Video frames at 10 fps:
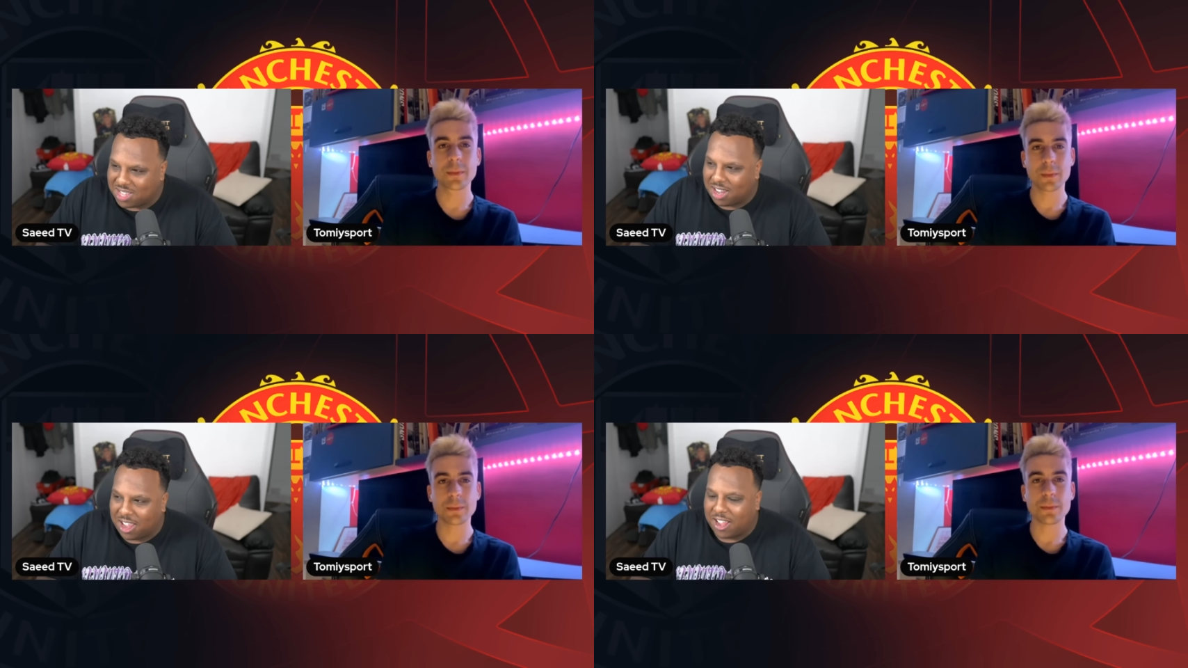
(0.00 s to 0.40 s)

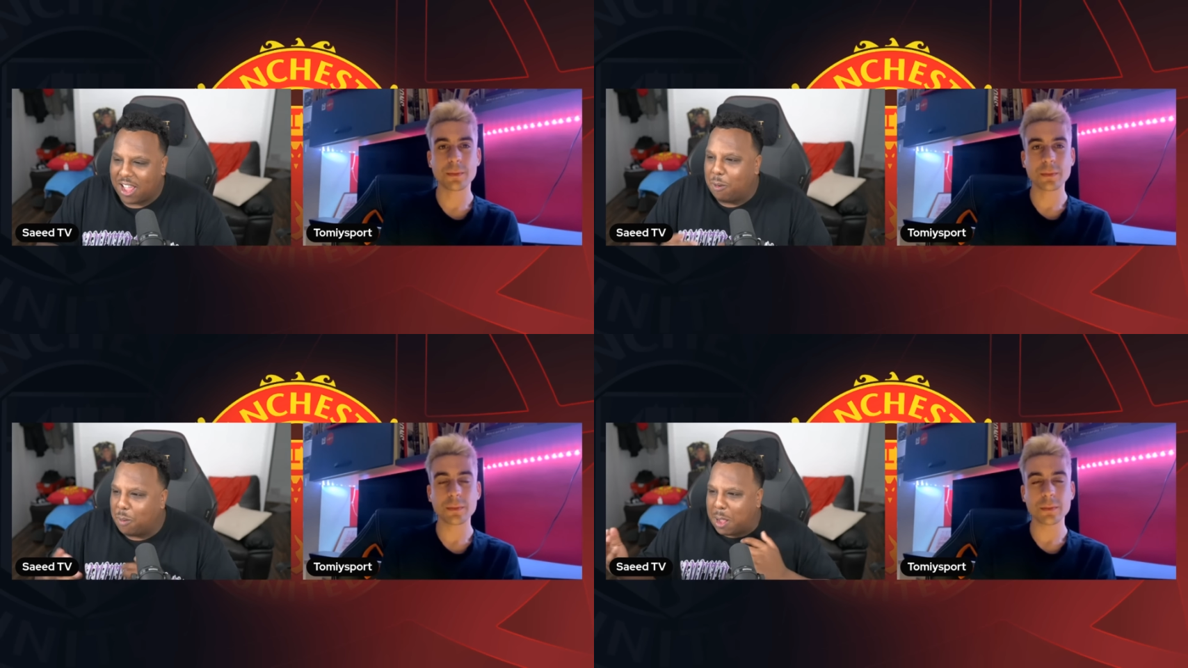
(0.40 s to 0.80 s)
Speaker 1: Like,
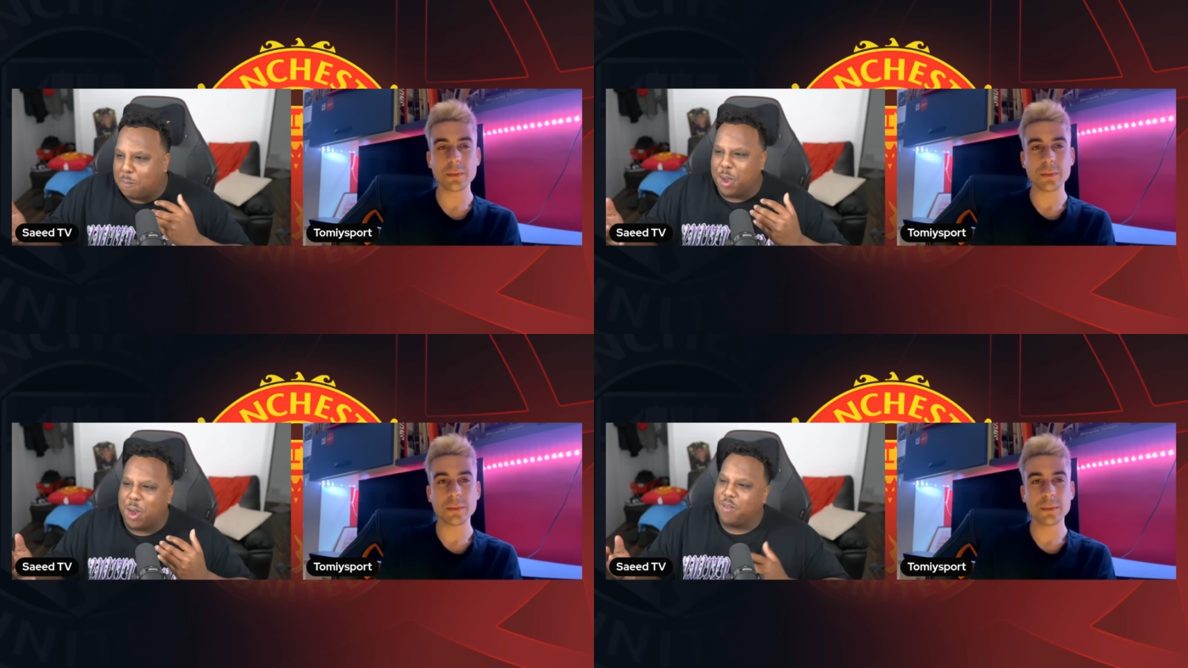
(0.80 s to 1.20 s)
how how
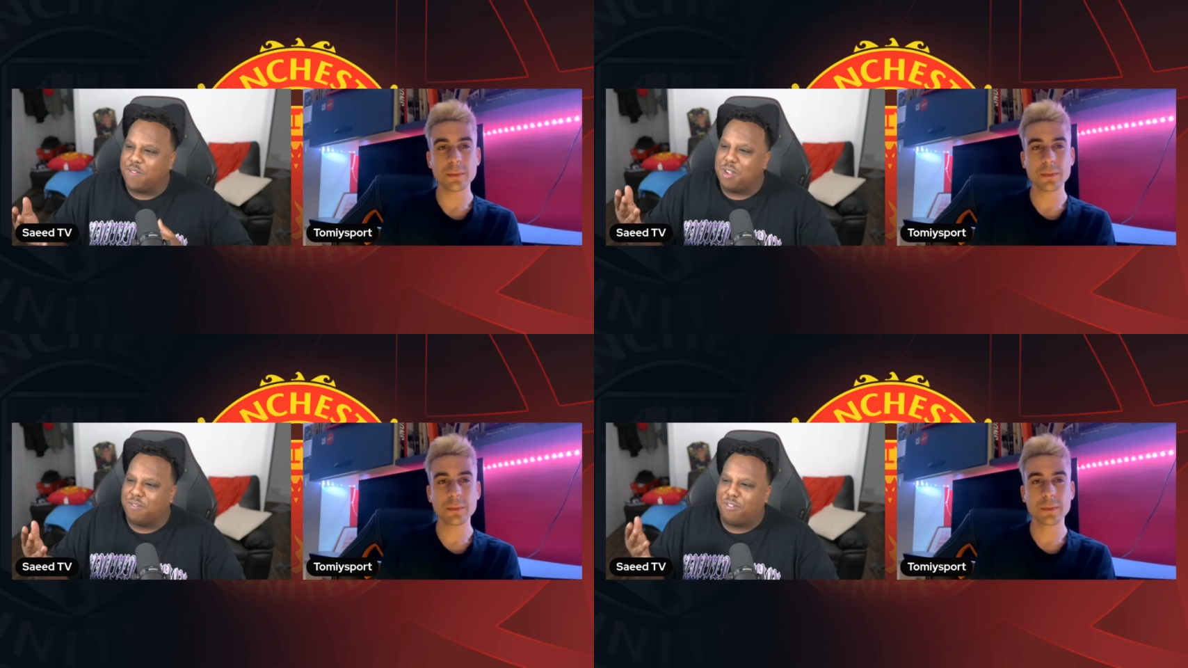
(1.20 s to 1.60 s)
proud of
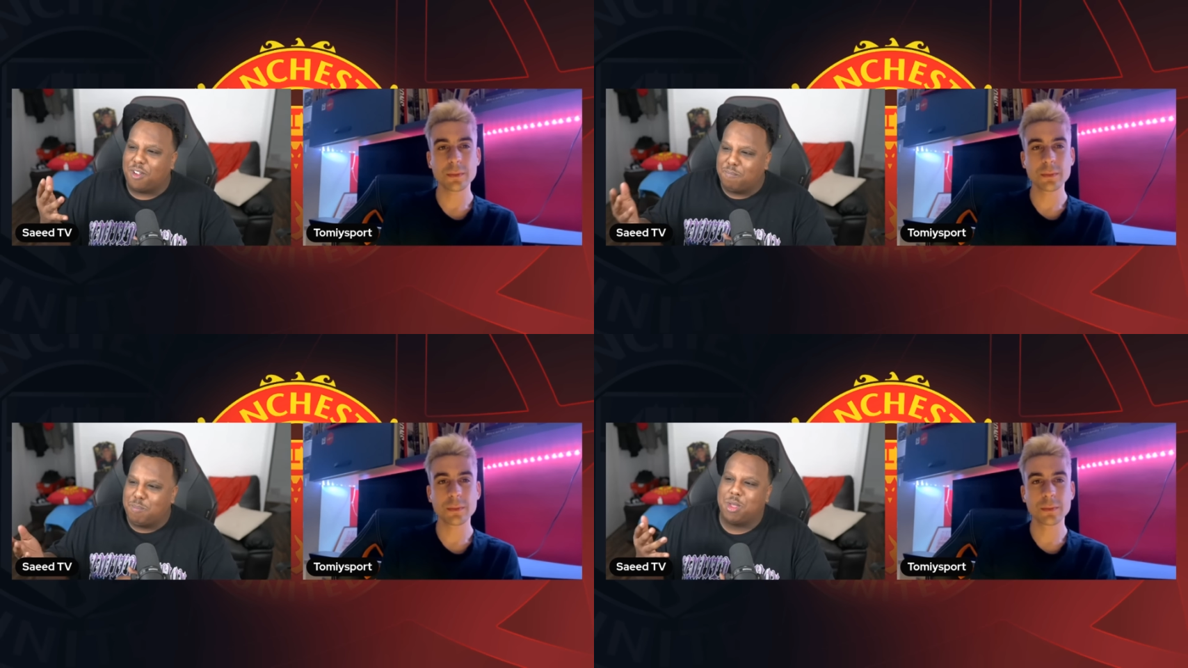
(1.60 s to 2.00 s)
you of,
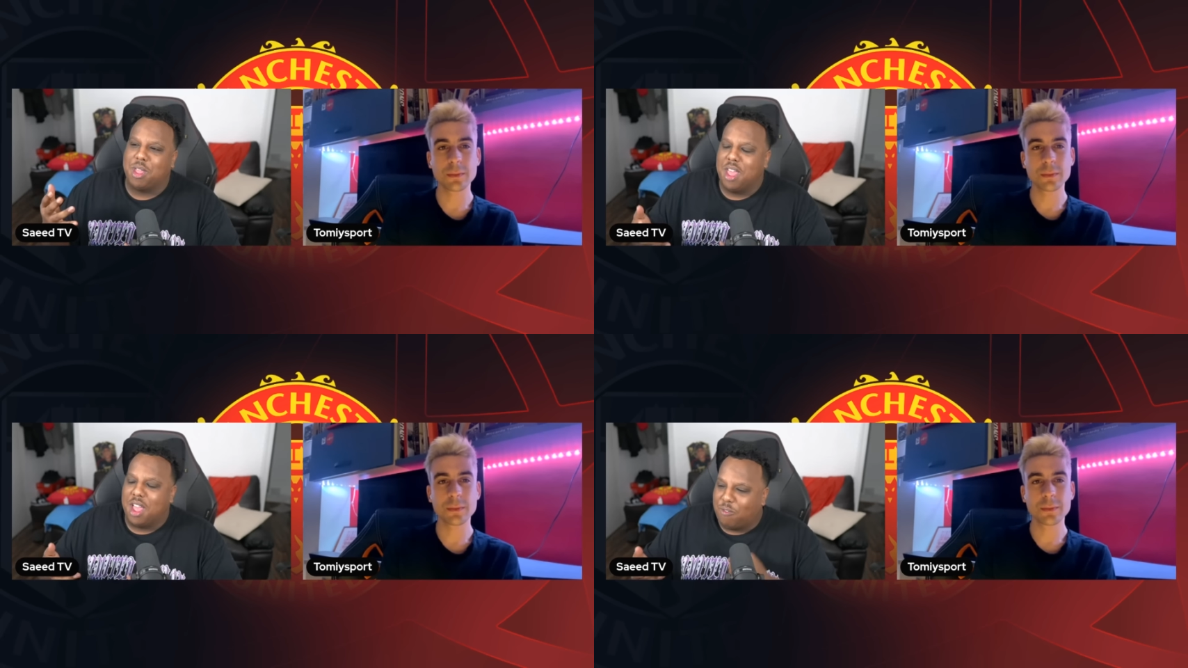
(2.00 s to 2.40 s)
of,
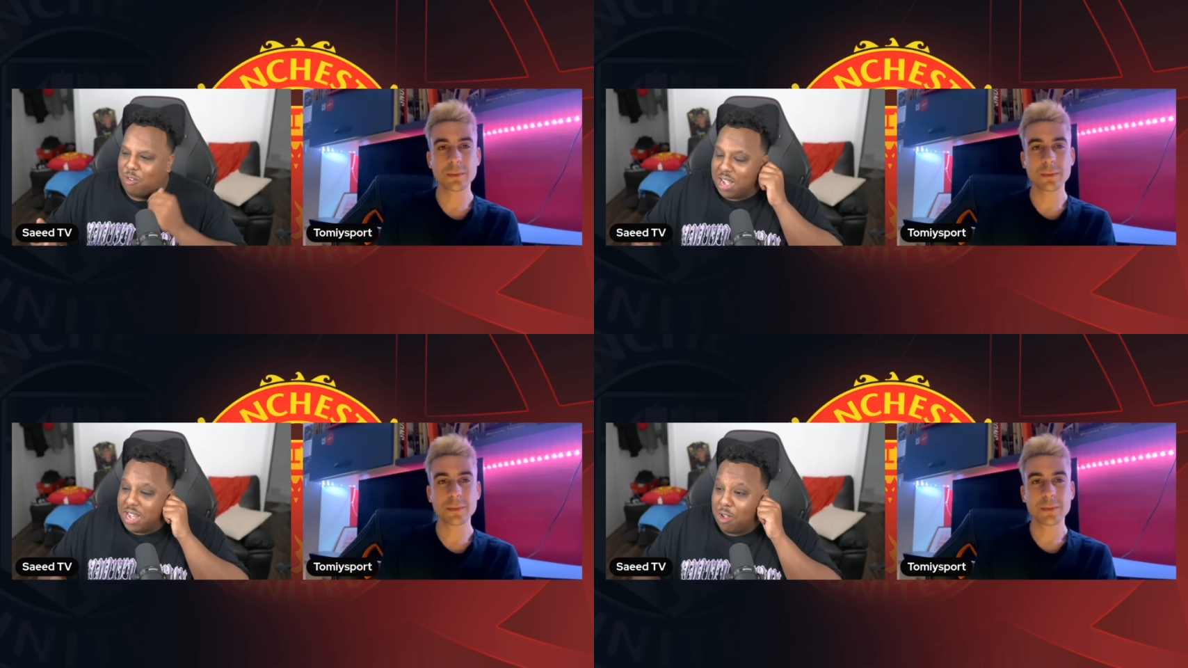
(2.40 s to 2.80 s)
of
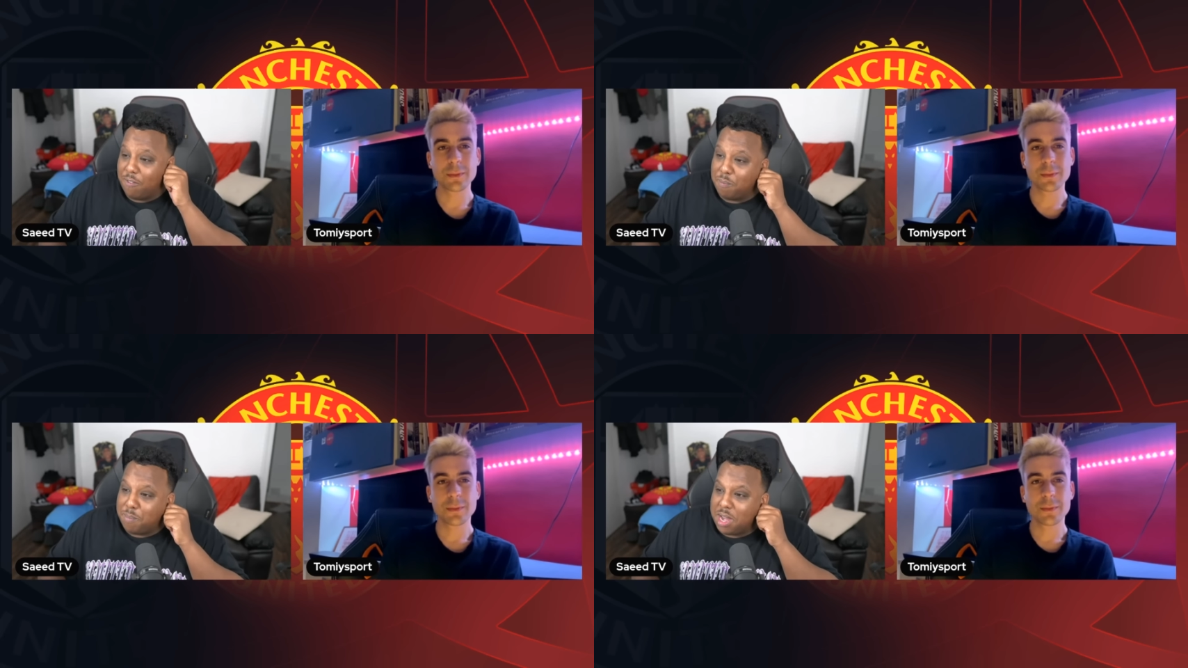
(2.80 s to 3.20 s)
right now
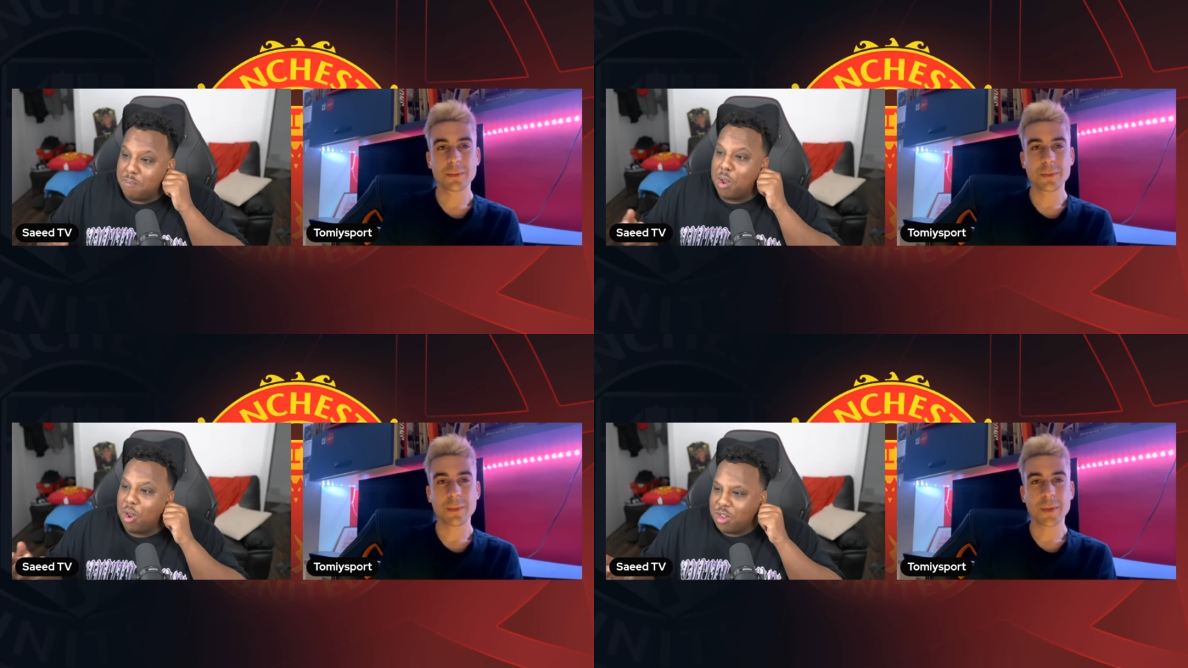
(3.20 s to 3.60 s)
of being a
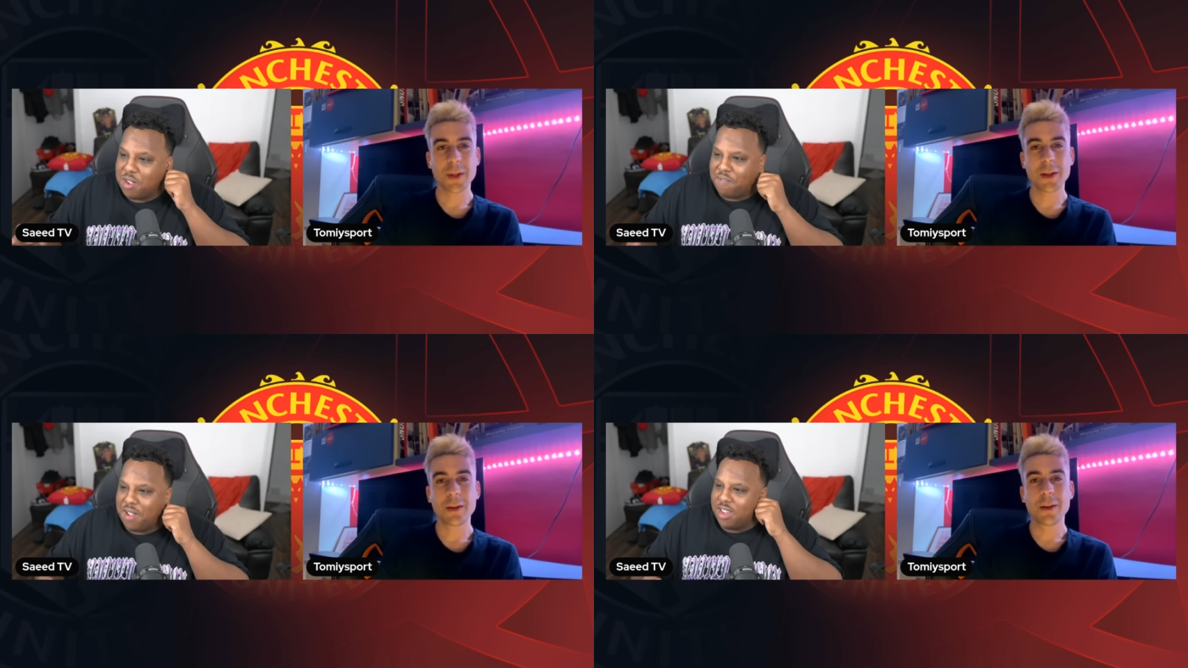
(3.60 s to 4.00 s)
Bologna
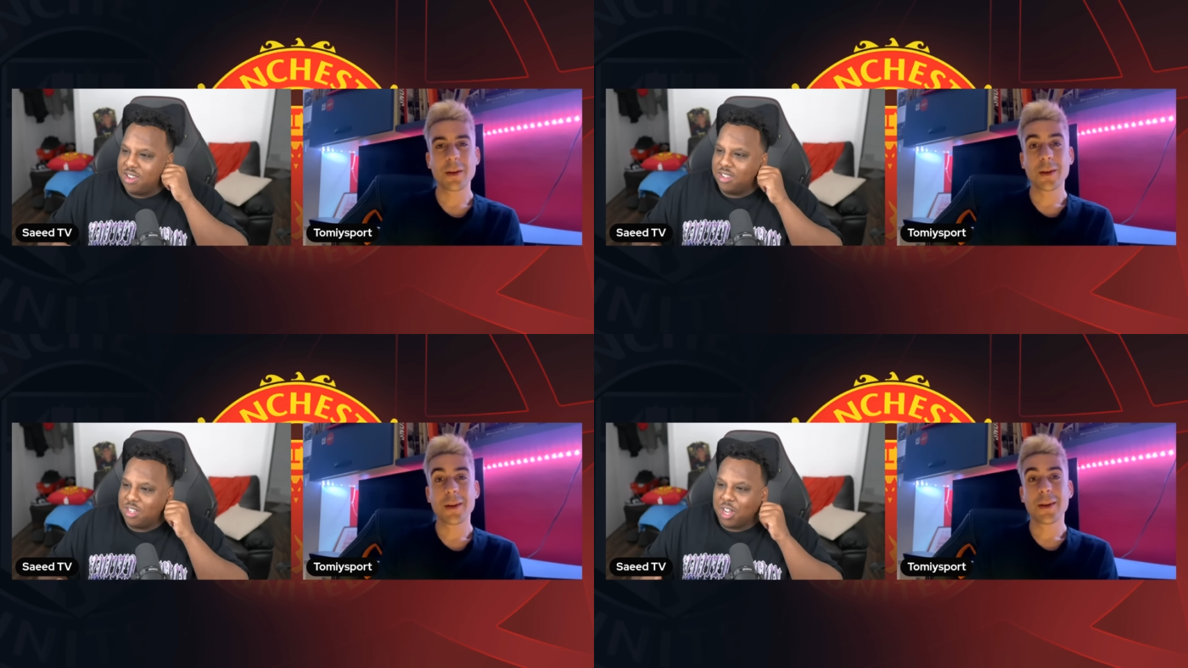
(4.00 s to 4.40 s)
fan?
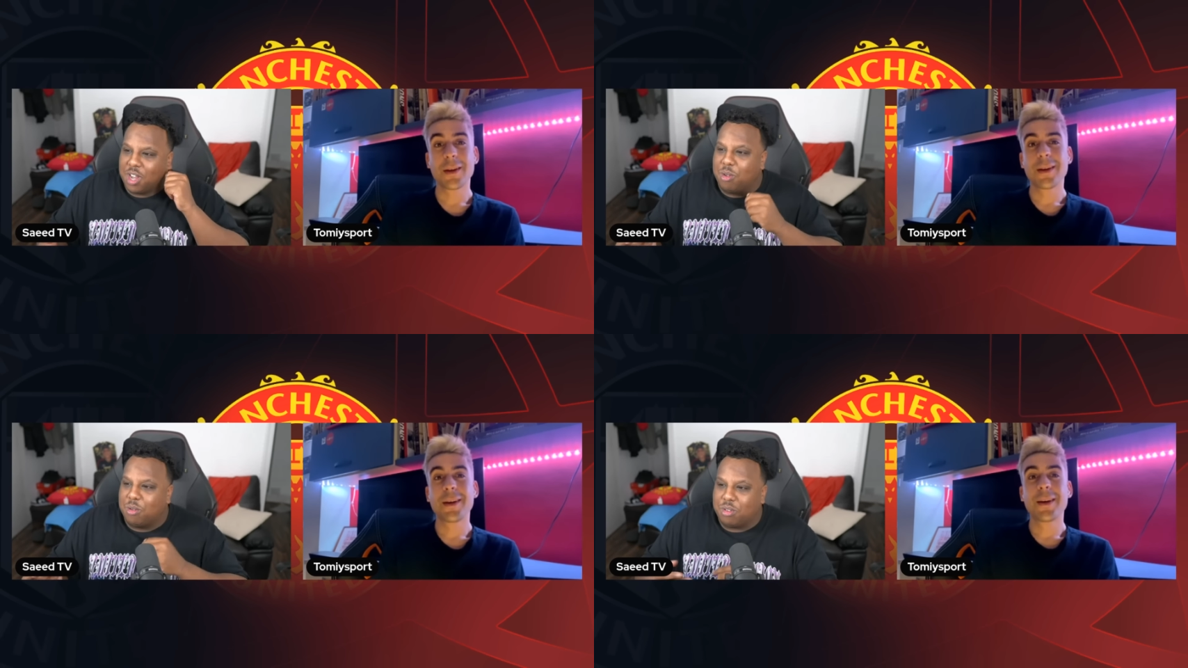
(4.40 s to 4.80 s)
You
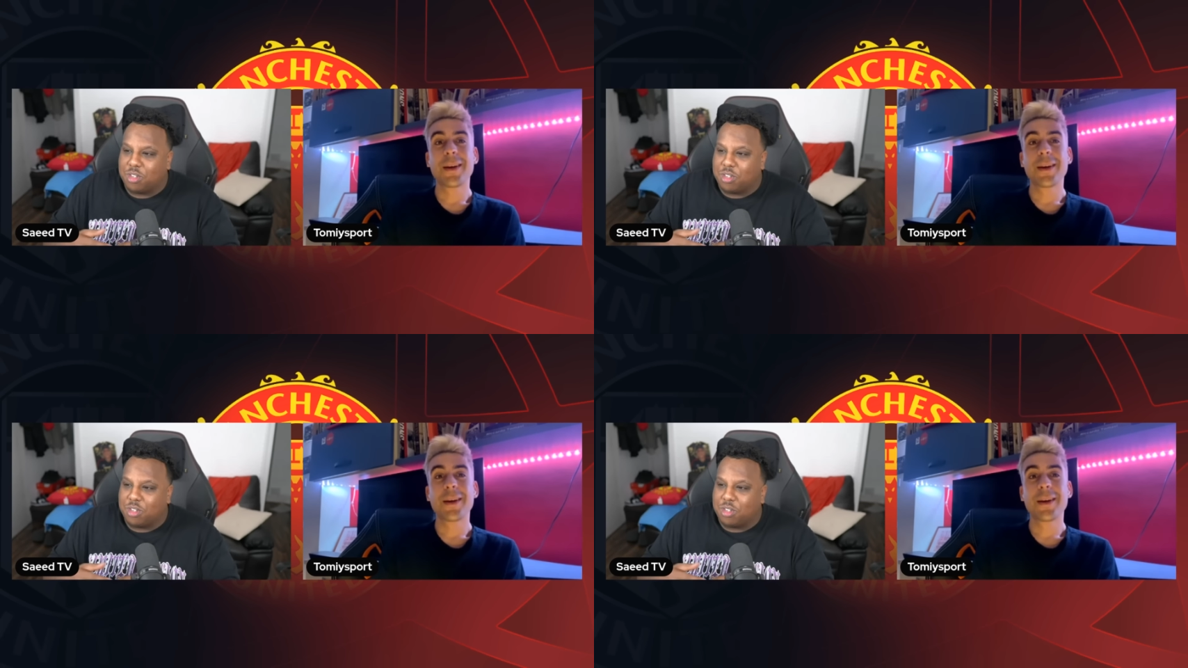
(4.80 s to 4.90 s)
know,